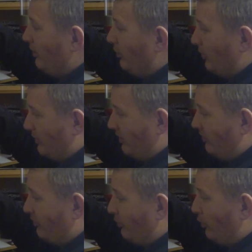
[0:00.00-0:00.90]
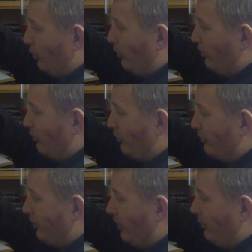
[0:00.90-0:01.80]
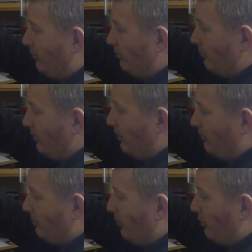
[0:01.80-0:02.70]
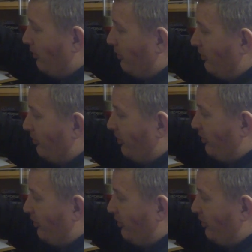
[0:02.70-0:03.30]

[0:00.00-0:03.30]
like this, or there's also a spot in the